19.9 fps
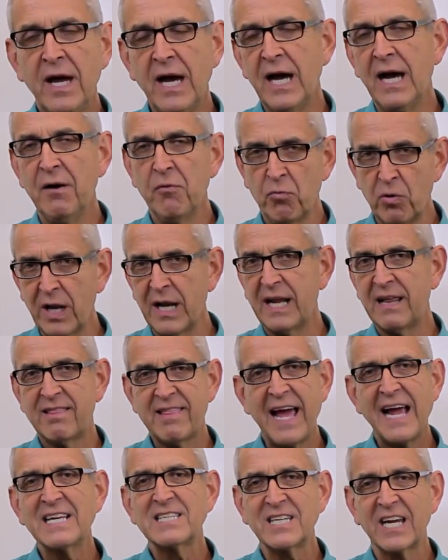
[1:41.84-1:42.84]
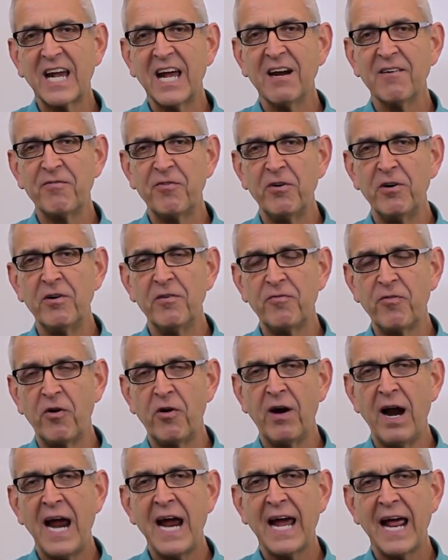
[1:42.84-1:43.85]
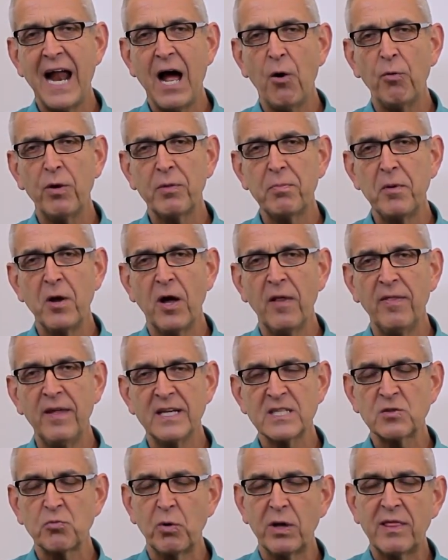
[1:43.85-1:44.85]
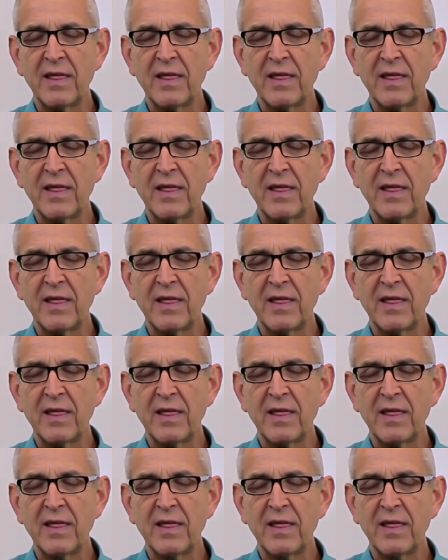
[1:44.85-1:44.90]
Really, thanks again for hanging out with me on this.